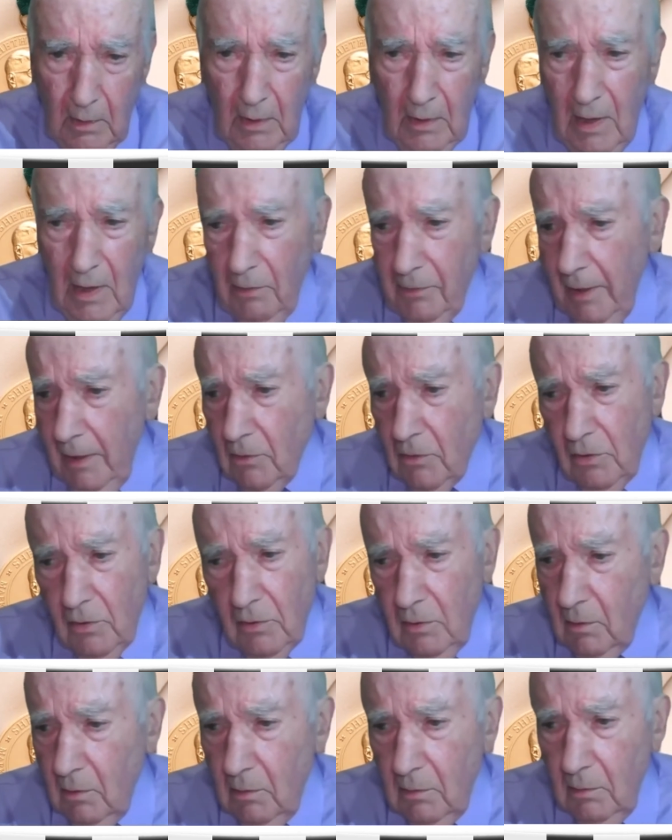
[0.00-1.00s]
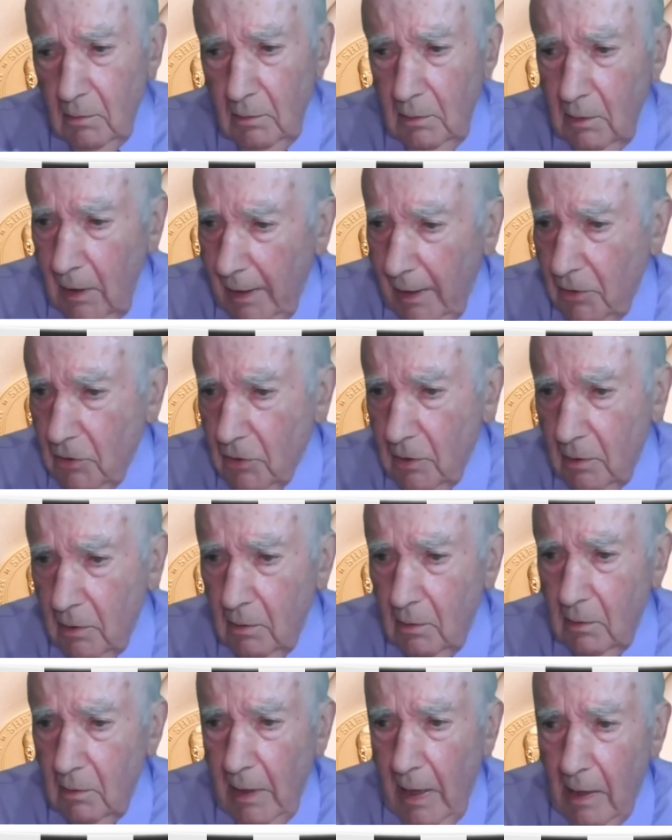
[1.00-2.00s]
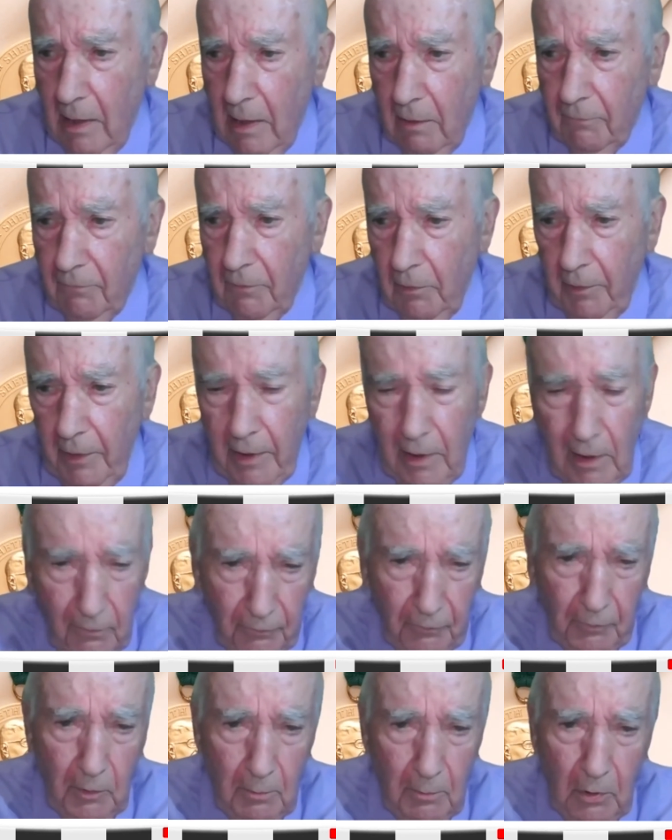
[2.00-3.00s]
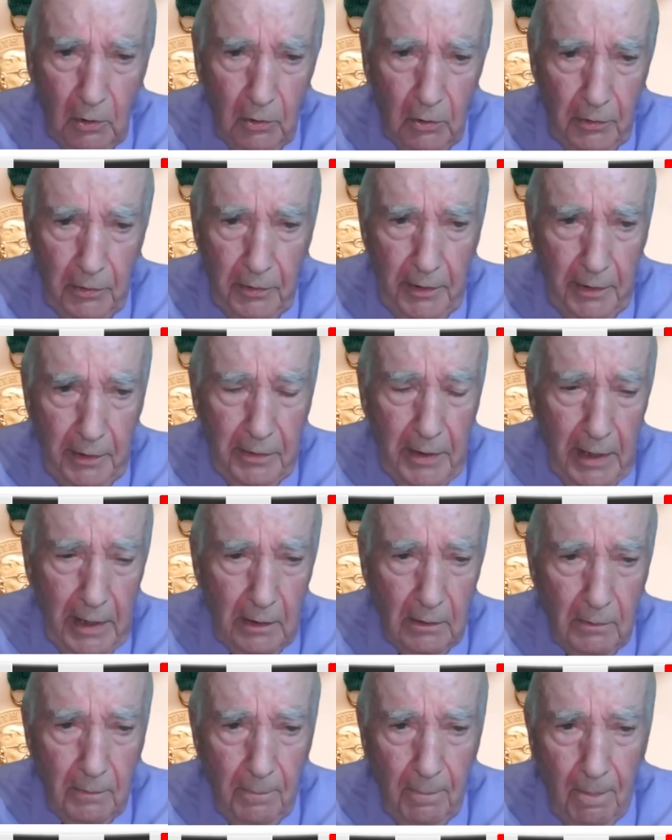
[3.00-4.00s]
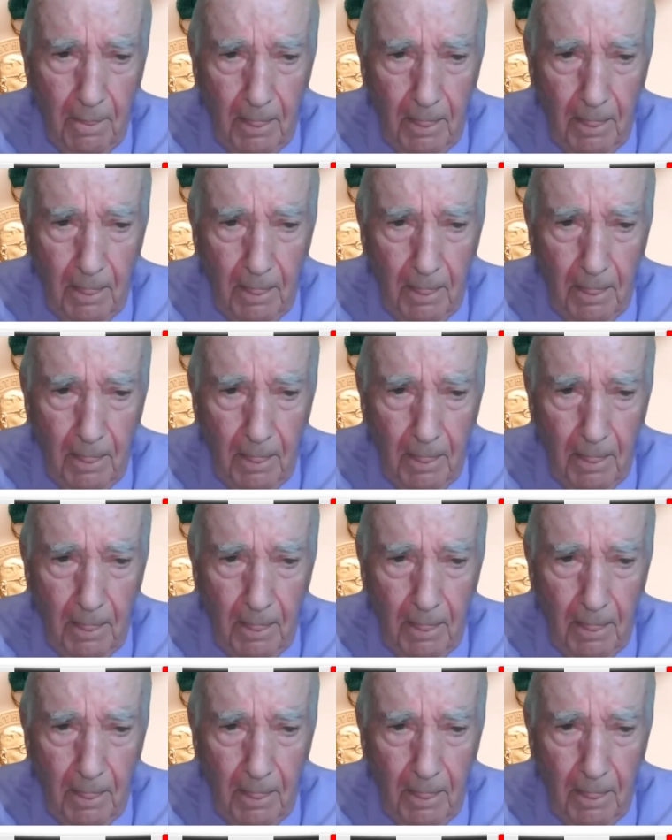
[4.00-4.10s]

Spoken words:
Now that's nice and they are very comfortable earning that.